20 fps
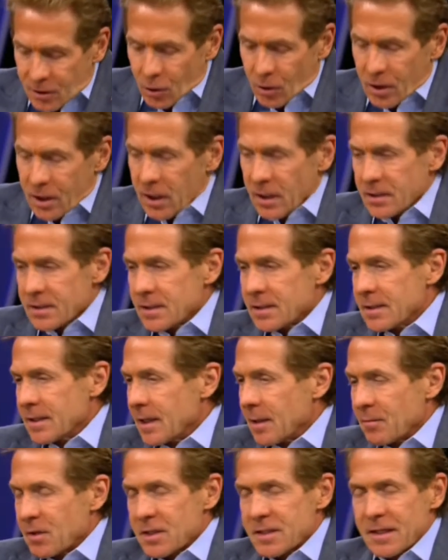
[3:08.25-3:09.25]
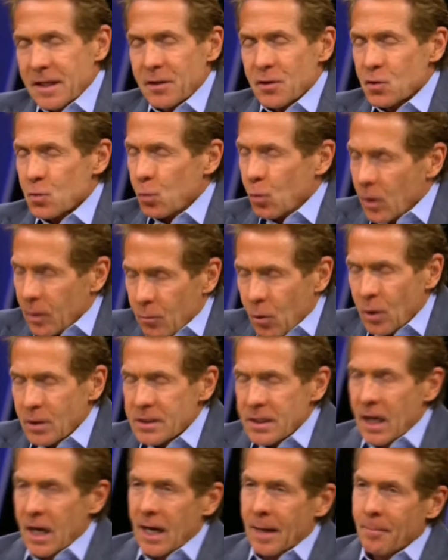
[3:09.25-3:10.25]
Kirk Cousins did. I'm going to say this one
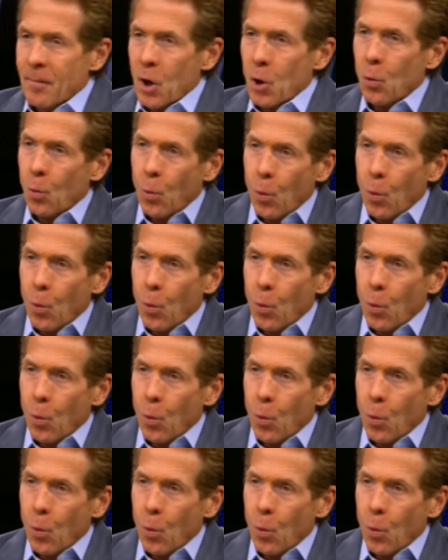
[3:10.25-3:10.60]
more time.